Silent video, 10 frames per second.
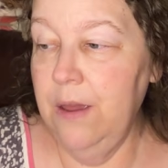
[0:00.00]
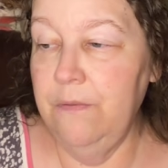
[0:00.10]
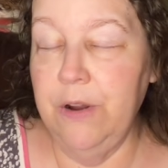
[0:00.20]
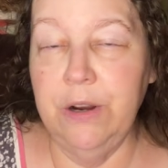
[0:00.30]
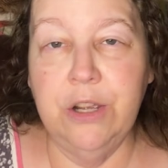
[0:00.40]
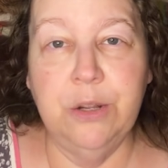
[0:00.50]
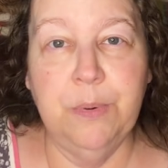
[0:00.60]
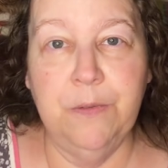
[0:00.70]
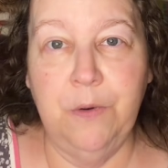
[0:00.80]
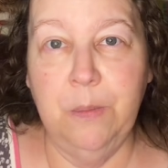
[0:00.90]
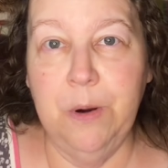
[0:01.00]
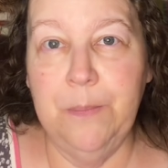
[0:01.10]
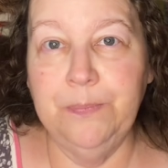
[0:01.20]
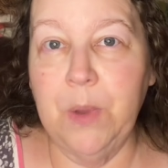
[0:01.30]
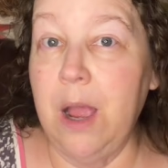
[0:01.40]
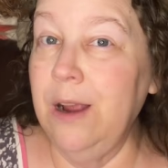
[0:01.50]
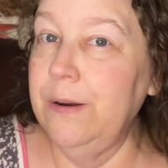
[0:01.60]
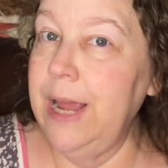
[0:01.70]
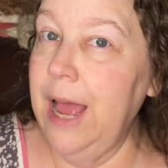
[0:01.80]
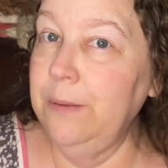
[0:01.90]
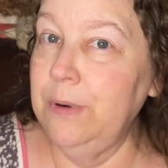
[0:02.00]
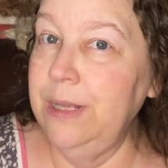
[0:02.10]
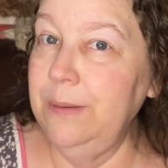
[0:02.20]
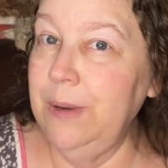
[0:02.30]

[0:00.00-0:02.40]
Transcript: Very good performer. I already had one in